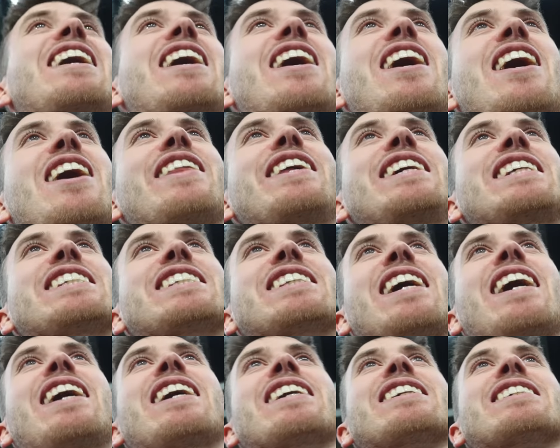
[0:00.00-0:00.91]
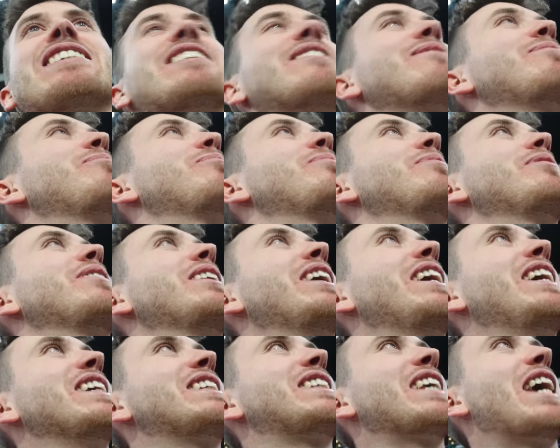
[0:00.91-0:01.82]
Oh, this sucks.
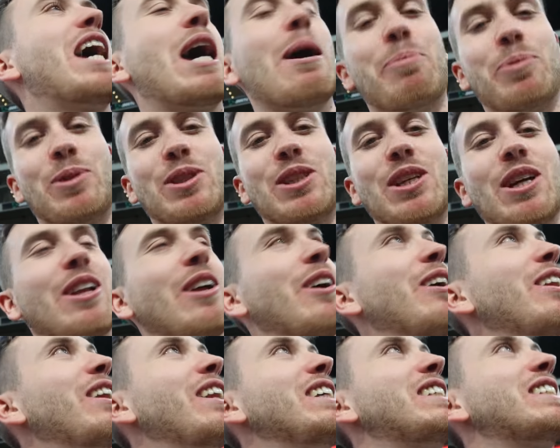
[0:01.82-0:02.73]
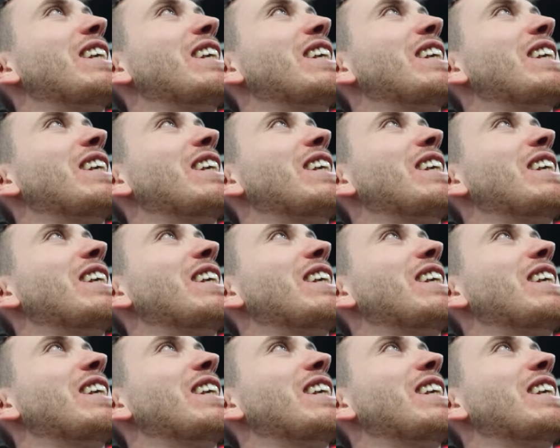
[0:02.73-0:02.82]
This absolutely